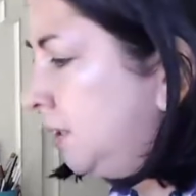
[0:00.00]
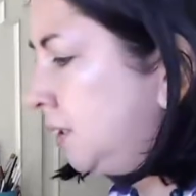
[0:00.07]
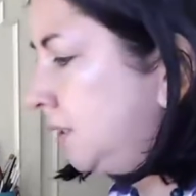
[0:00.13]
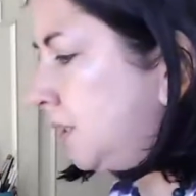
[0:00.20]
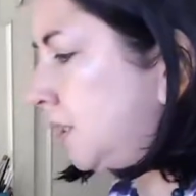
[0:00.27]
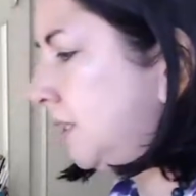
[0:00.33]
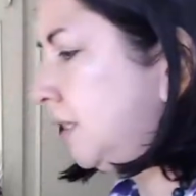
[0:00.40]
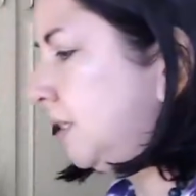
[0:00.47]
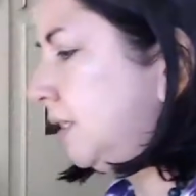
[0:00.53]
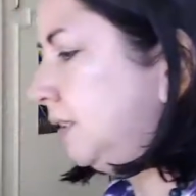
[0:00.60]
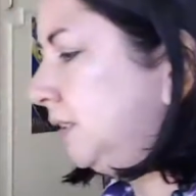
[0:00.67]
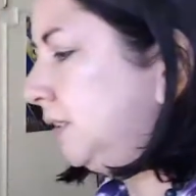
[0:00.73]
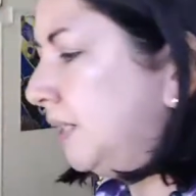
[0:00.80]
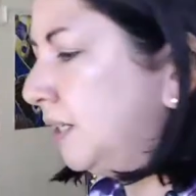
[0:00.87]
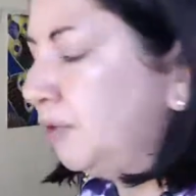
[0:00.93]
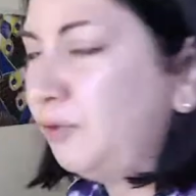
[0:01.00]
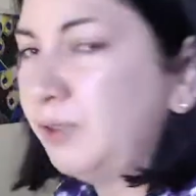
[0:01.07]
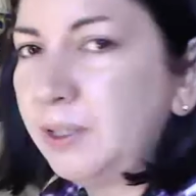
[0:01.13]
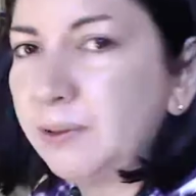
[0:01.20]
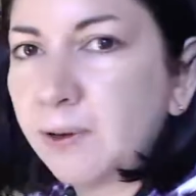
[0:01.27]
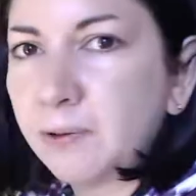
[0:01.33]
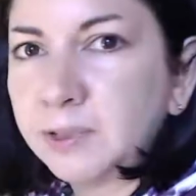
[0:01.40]
to kind of
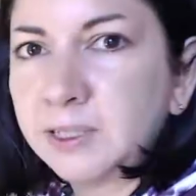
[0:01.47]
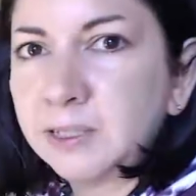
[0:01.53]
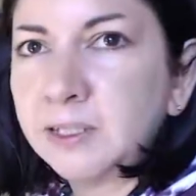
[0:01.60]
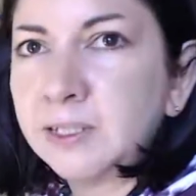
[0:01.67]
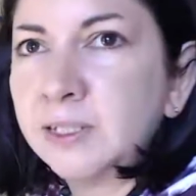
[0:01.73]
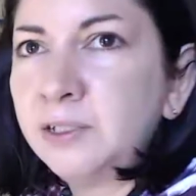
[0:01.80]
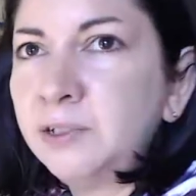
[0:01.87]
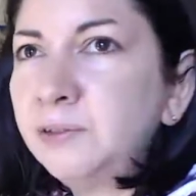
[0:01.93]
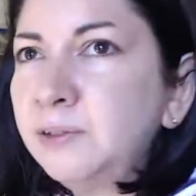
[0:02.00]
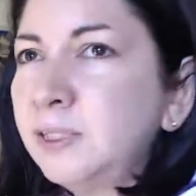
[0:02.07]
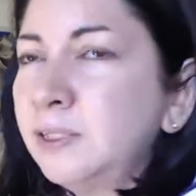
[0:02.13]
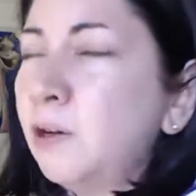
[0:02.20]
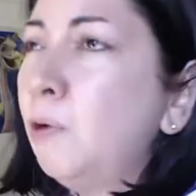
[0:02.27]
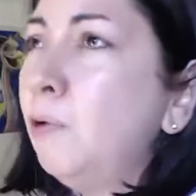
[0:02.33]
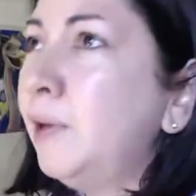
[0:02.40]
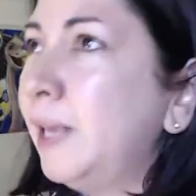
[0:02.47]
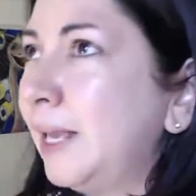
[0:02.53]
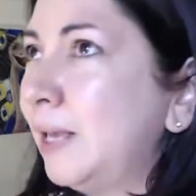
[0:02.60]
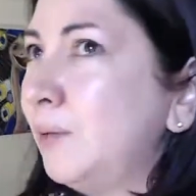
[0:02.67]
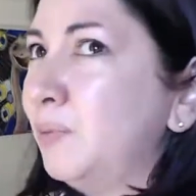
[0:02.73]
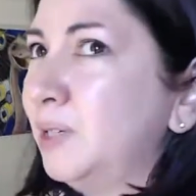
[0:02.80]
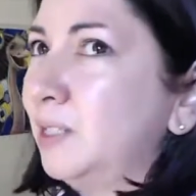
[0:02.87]
figure out what they're going to do, then okay.
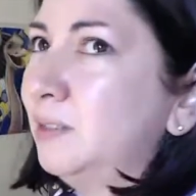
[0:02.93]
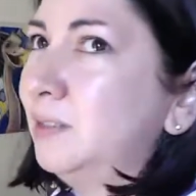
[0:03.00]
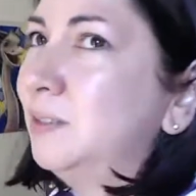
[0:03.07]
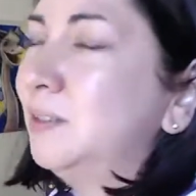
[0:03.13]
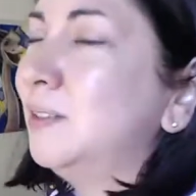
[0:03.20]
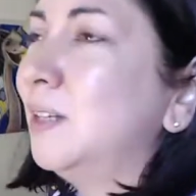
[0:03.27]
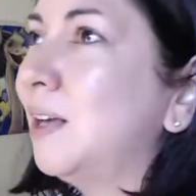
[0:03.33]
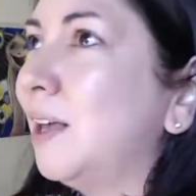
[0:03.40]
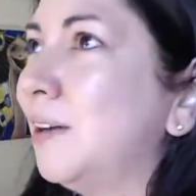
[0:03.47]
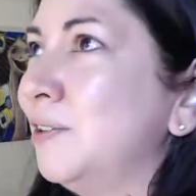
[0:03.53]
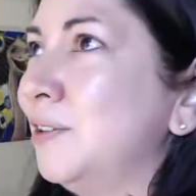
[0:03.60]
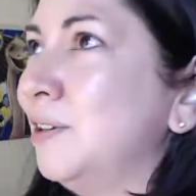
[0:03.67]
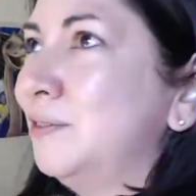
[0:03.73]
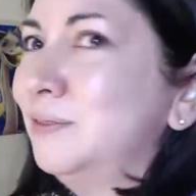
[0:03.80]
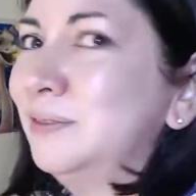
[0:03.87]
But I don't know.